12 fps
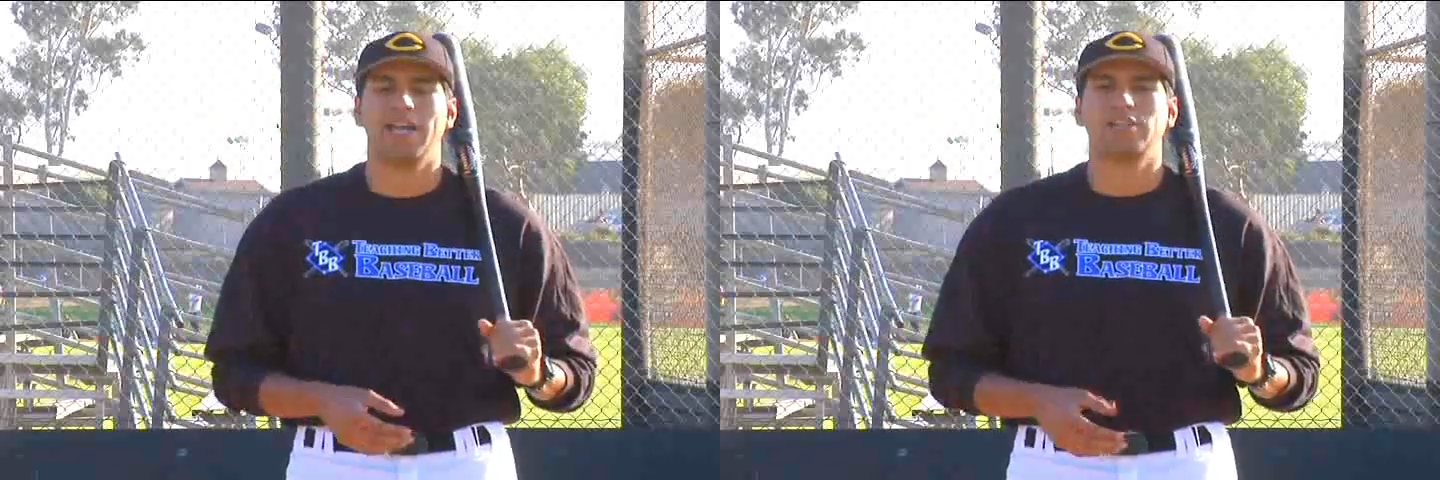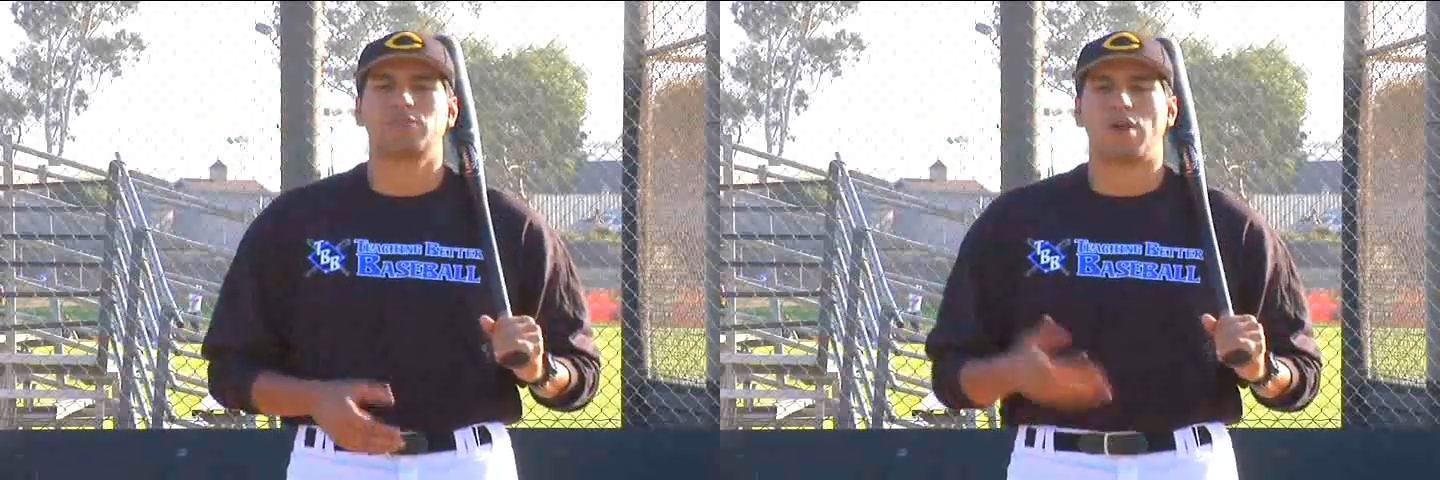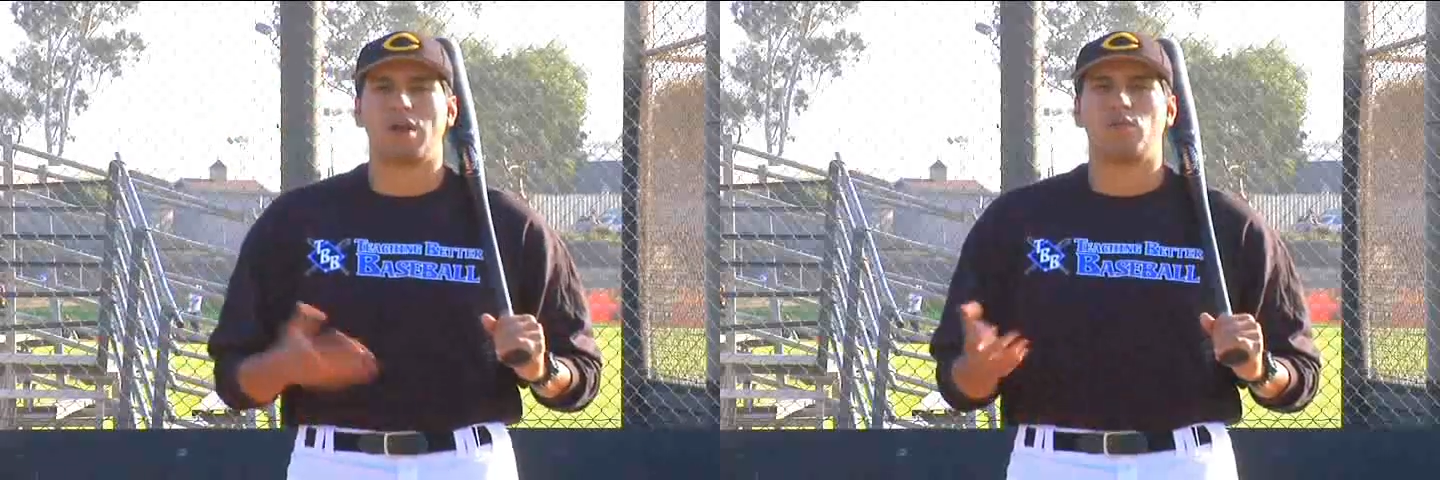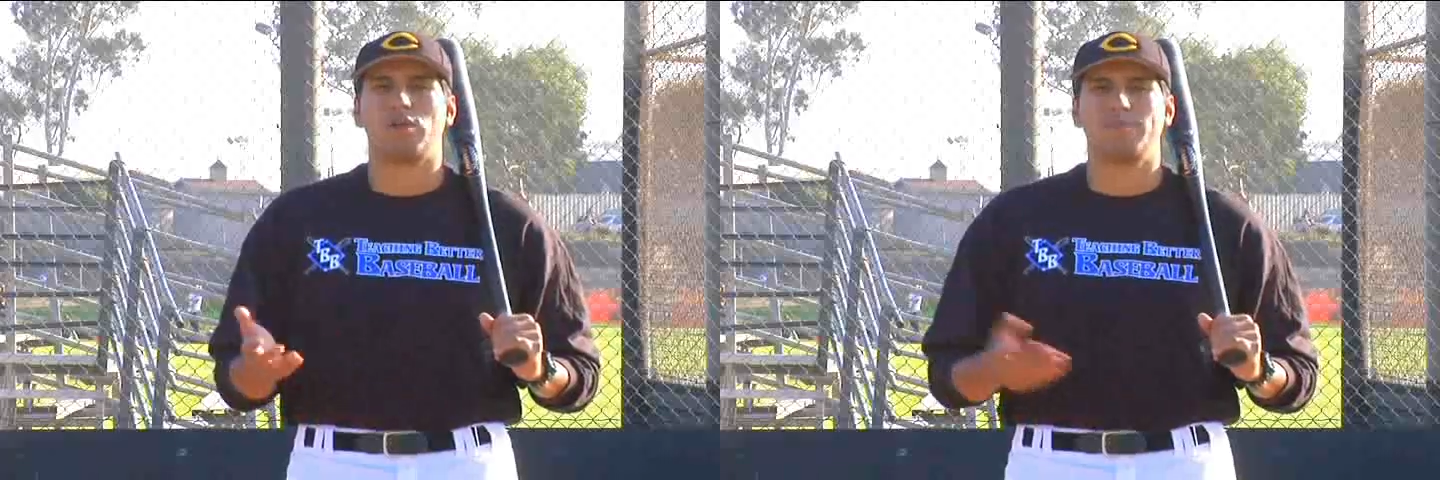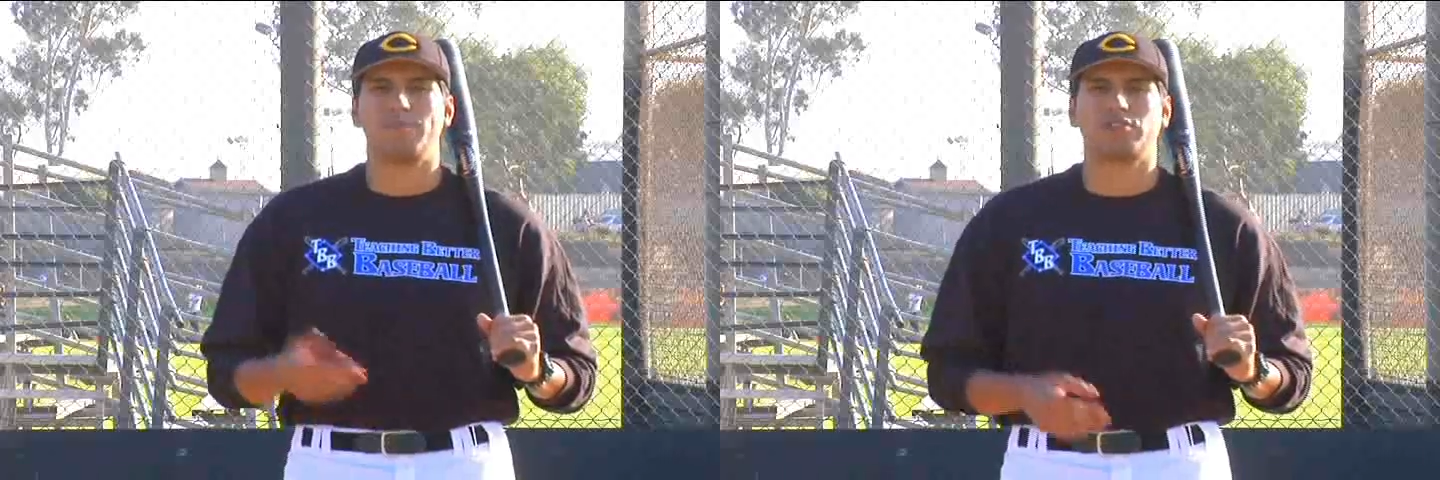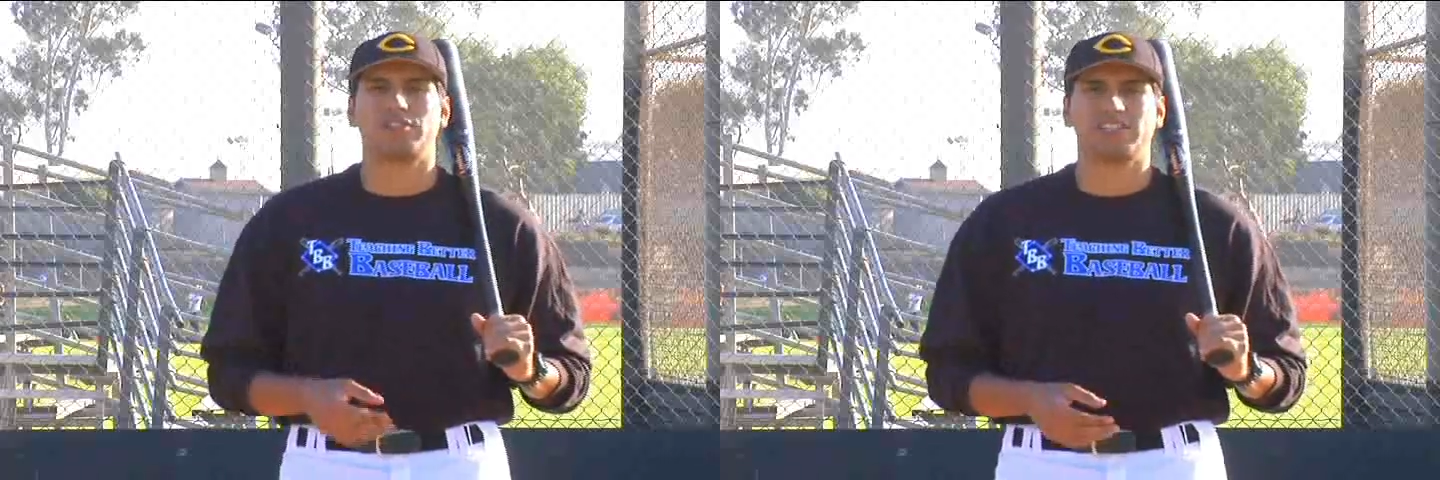it's probably one of
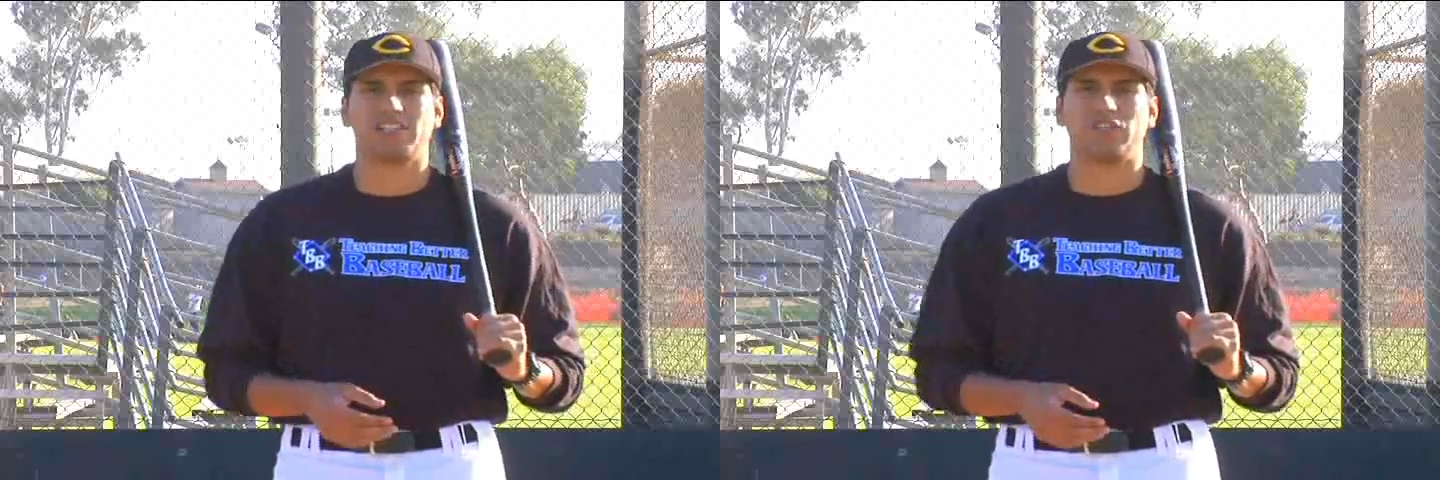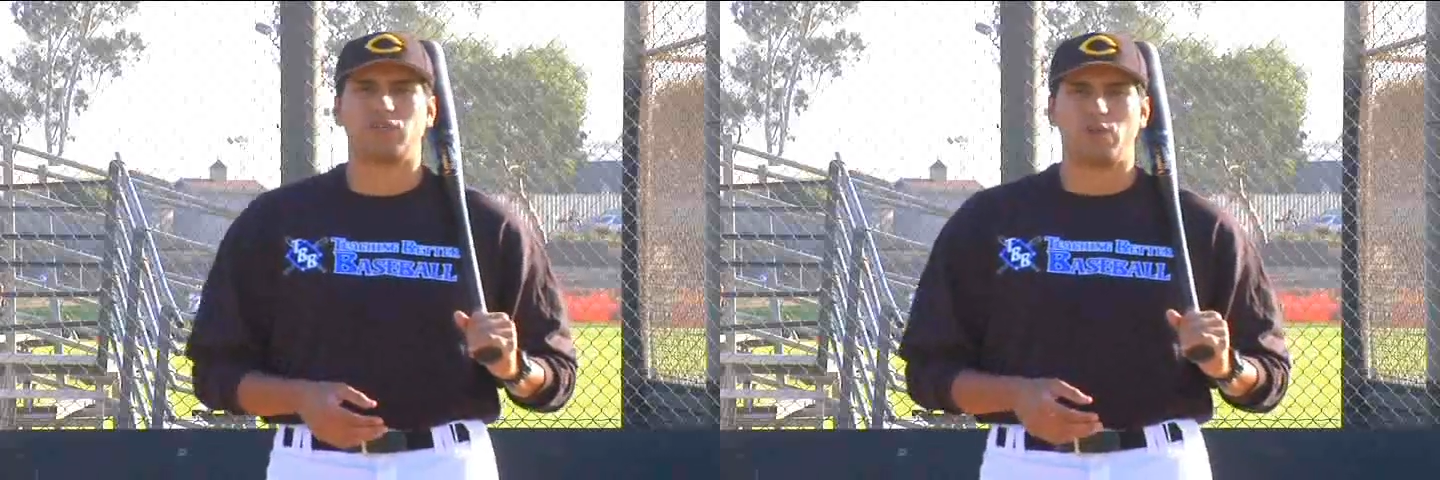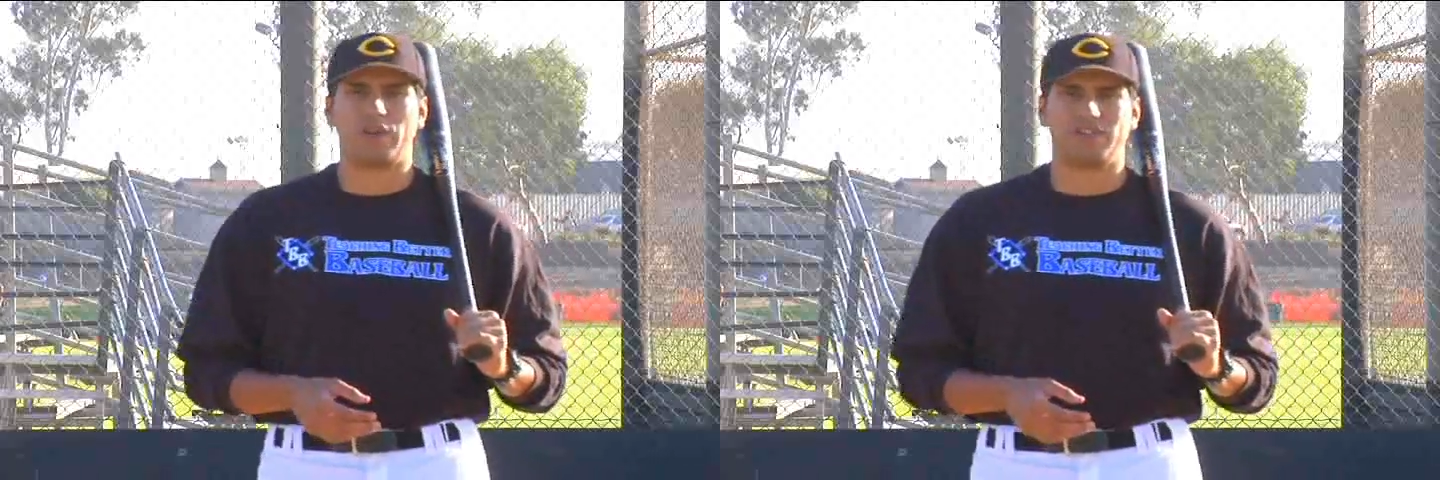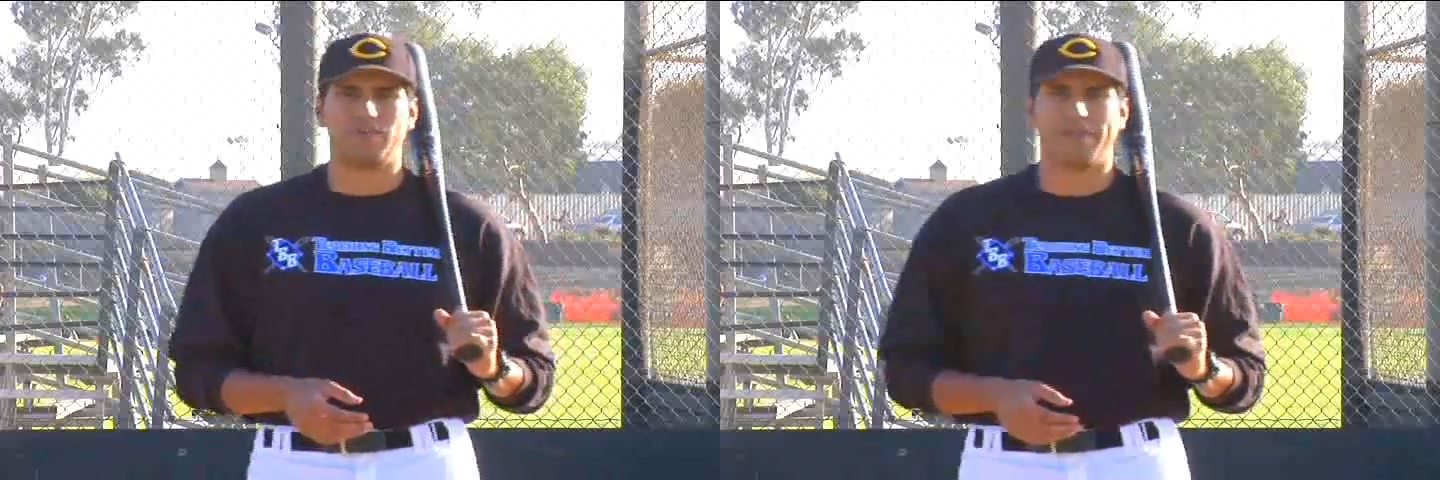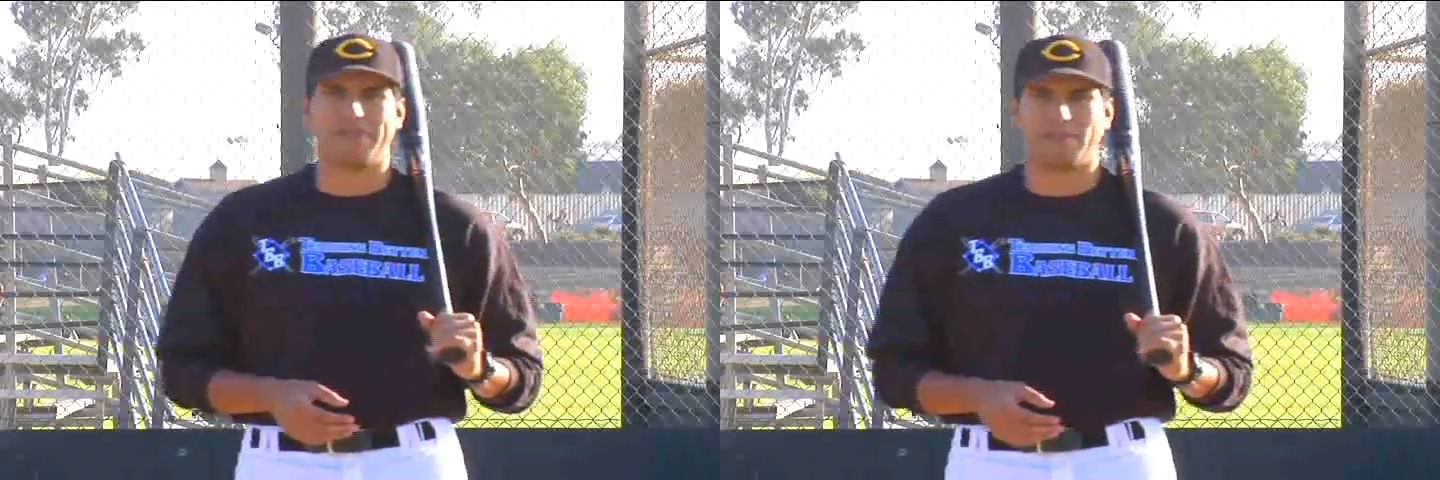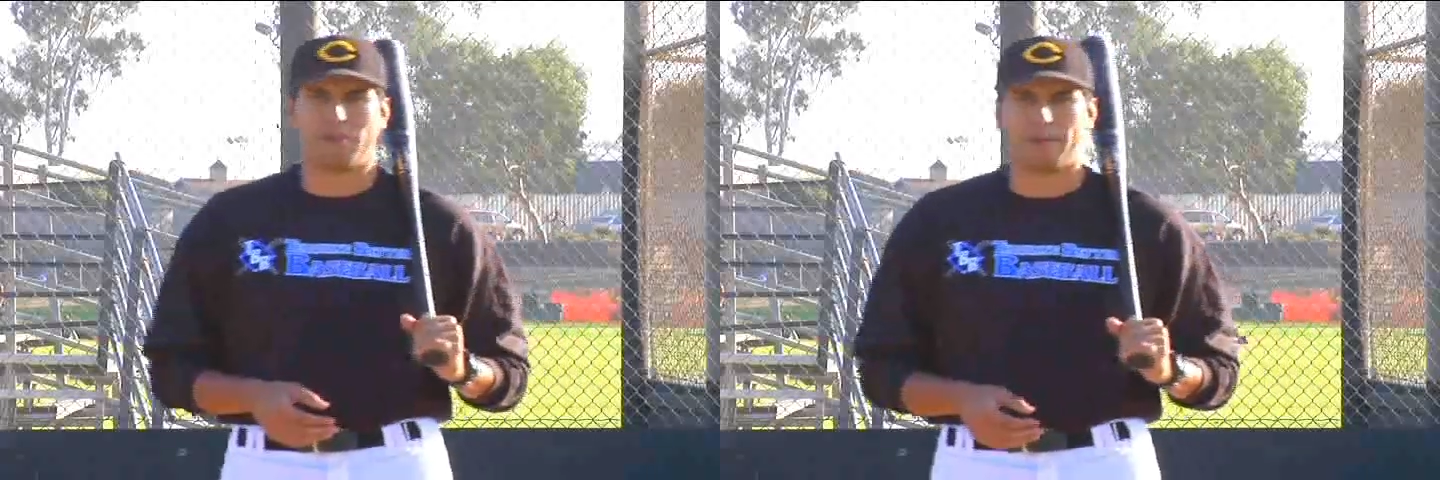the most successful ways to
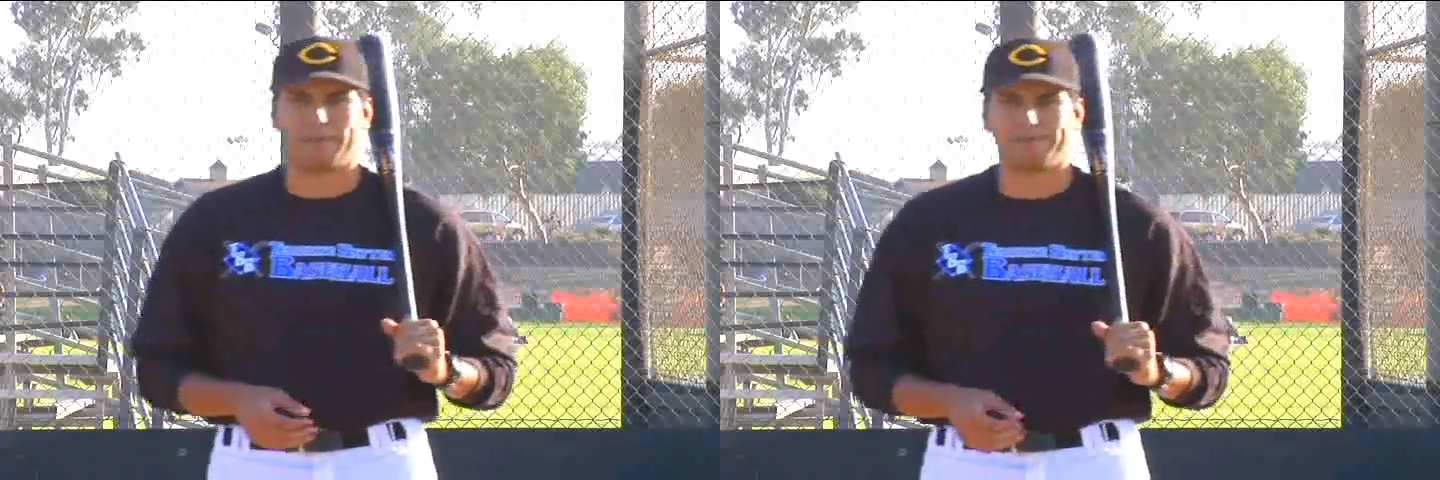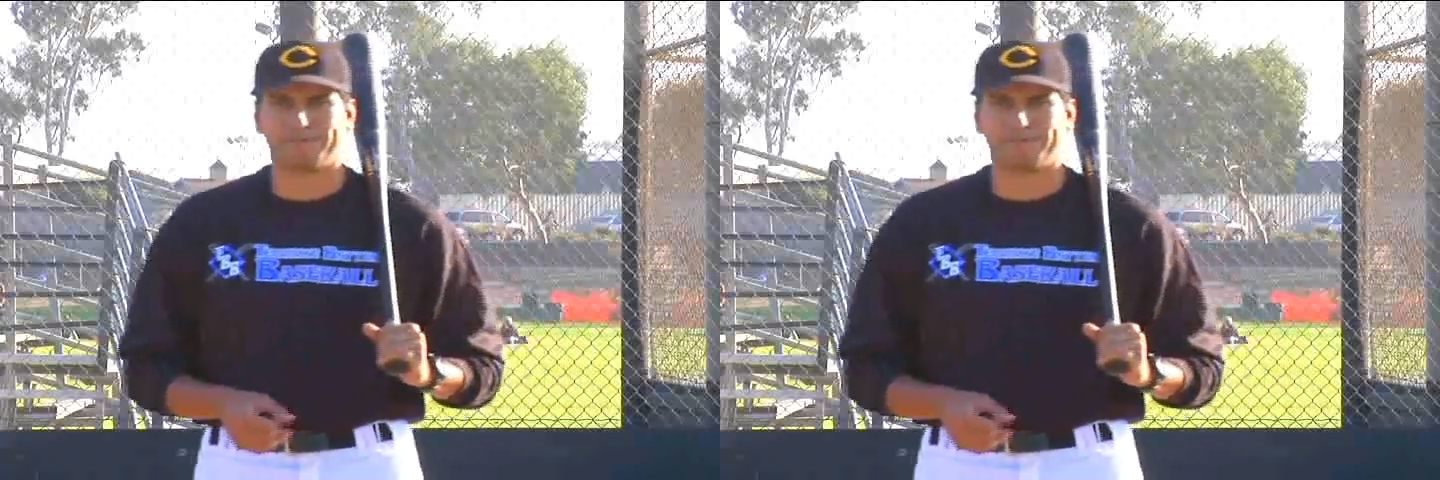bunt the ball.